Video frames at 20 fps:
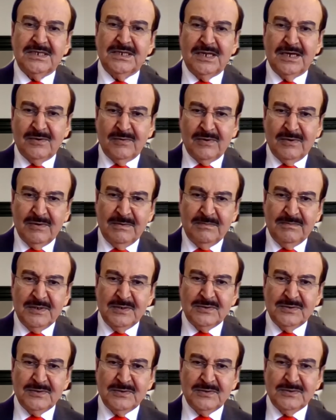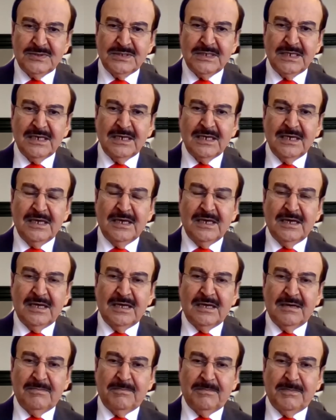Now we will be using
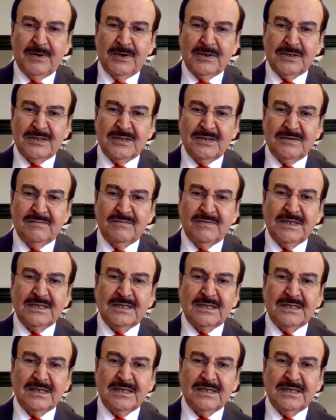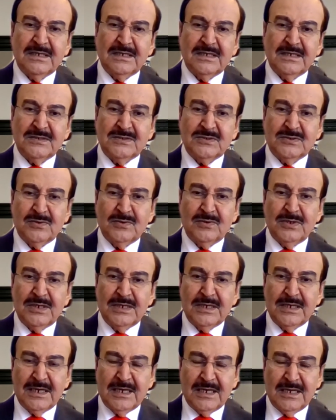part of it
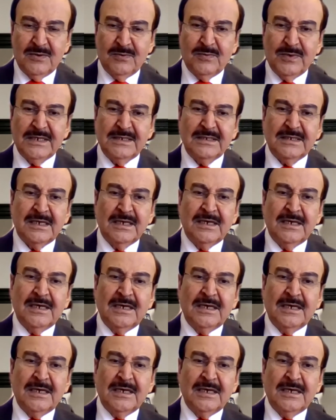solar and wind.